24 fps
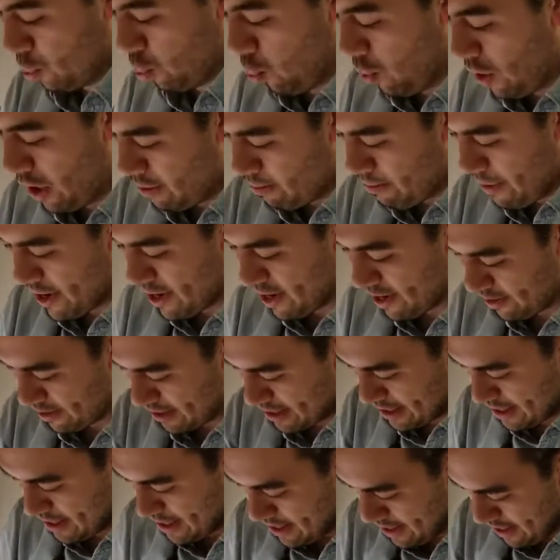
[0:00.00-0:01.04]
1 minute,
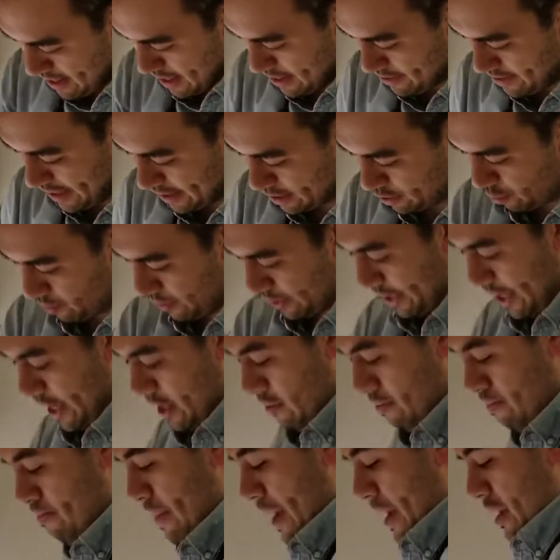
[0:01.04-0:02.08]
and that's where it kind
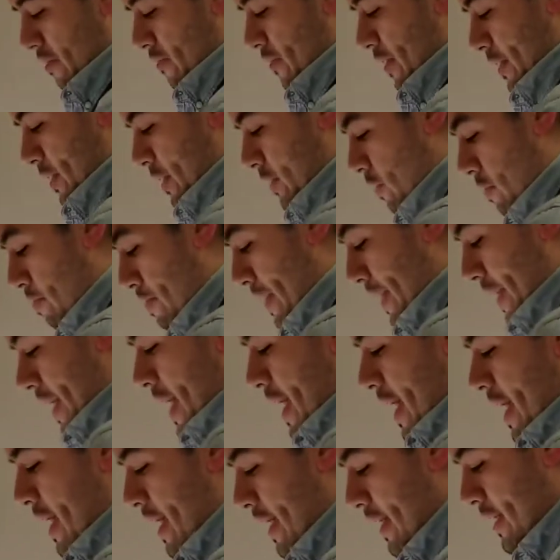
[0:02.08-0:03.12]
of benefits from being
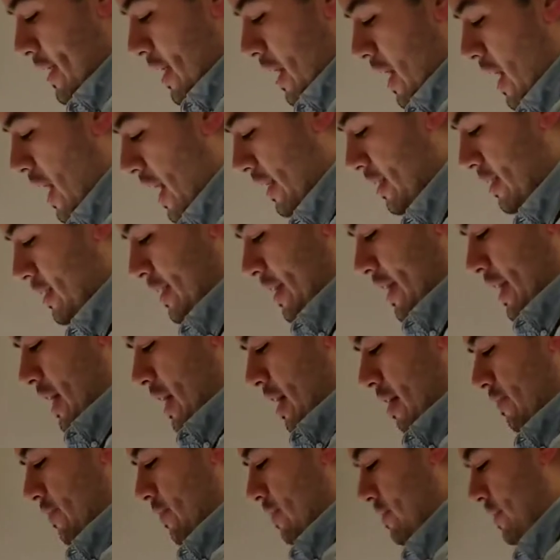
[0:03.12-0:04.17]
hand tossed to
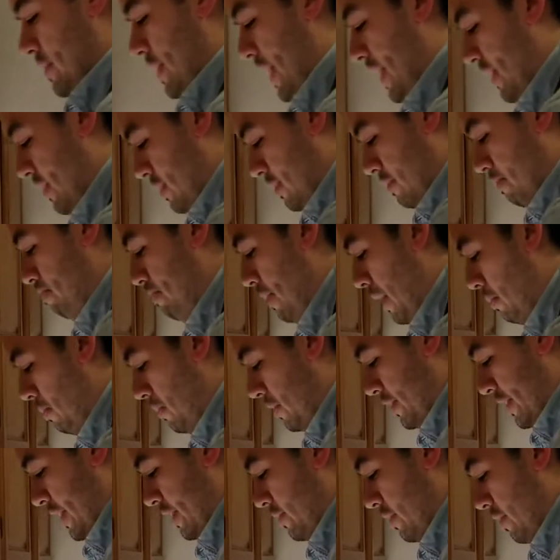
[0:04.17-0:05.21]
have those nice
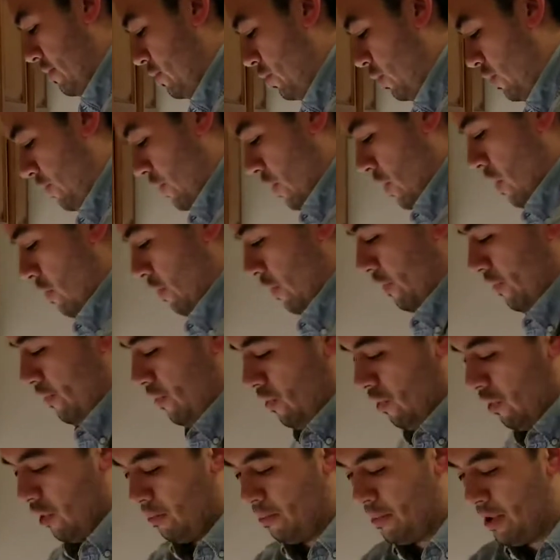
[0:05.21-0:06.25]
bubbles that don't sort of
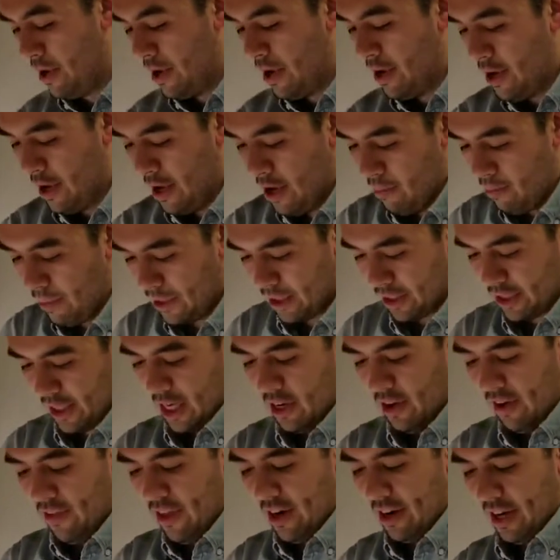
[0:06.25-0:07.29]
overform, but just kind
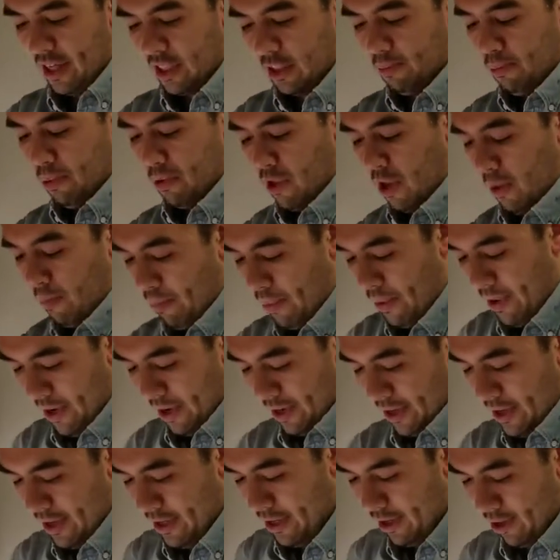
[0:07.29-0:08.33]
of have the nice plump
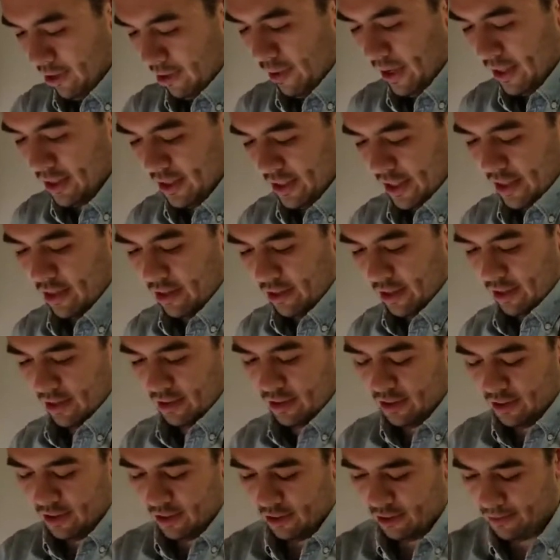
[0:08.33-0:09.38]
crust that you're
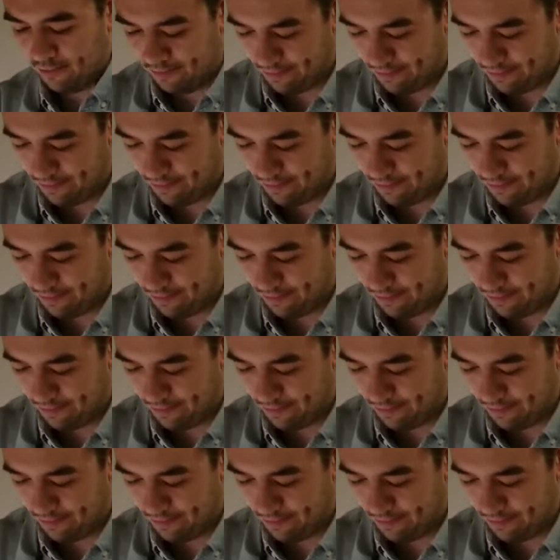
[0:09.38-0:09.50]
used to.